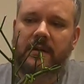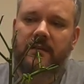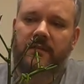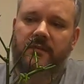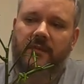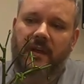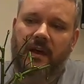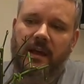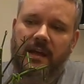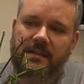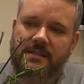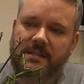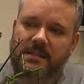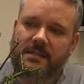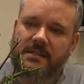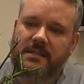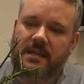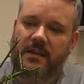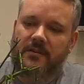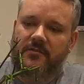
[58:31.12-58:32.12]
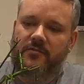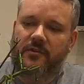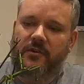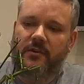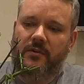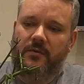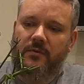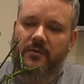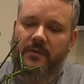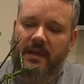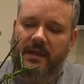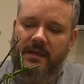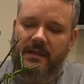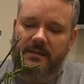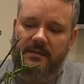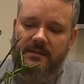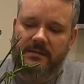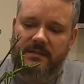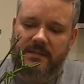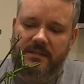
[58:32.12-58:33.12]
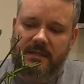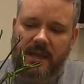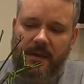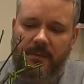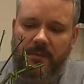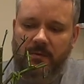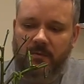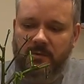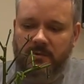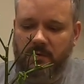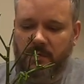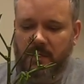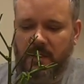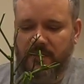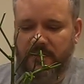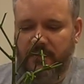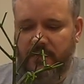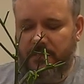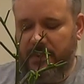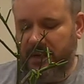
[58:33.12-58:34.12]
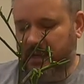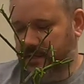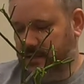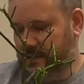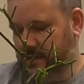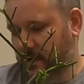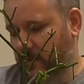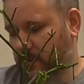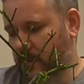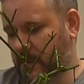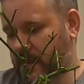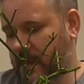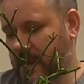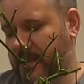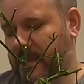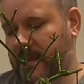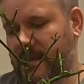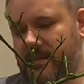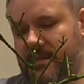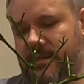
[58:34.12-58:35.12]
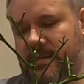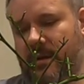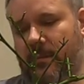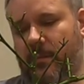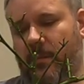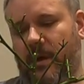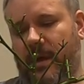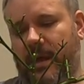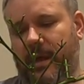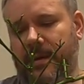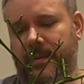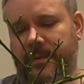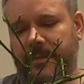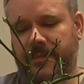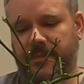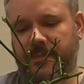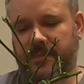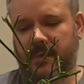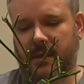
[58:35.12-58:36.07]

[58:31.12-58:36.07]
flies, etc., and all that sap that was all over the place. So we'll get this somewhere